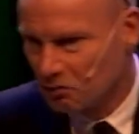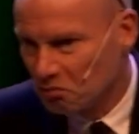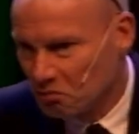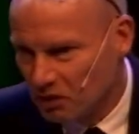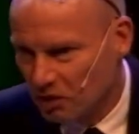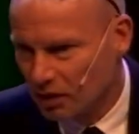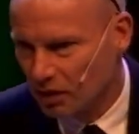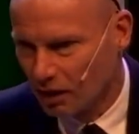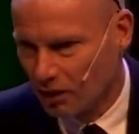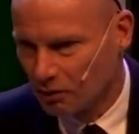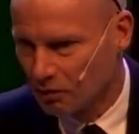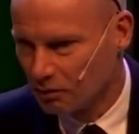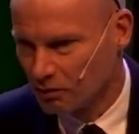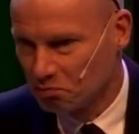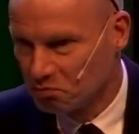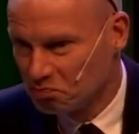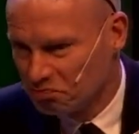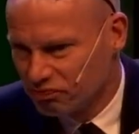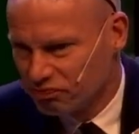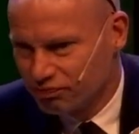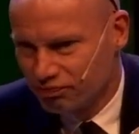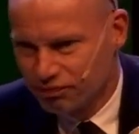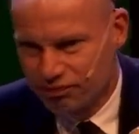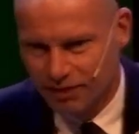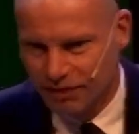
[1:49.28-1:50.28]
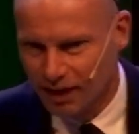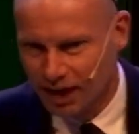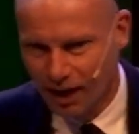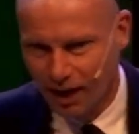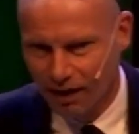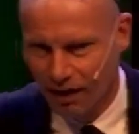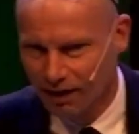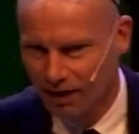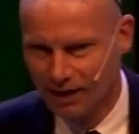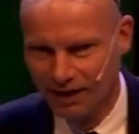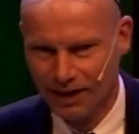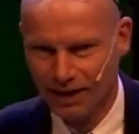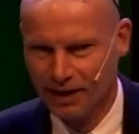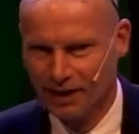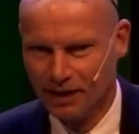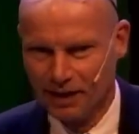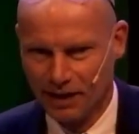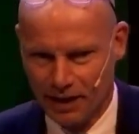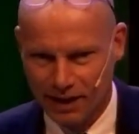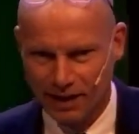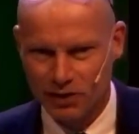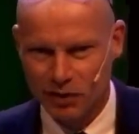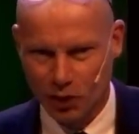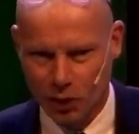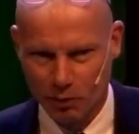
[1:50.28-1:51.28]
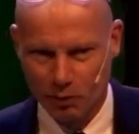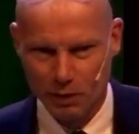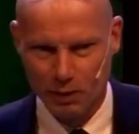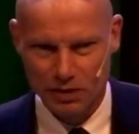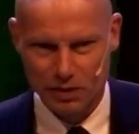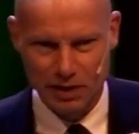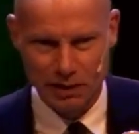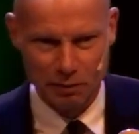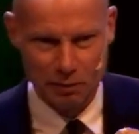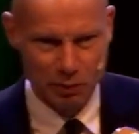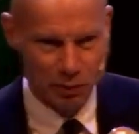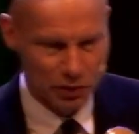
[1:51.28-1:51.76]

ah, it's almost impossible. Now, at the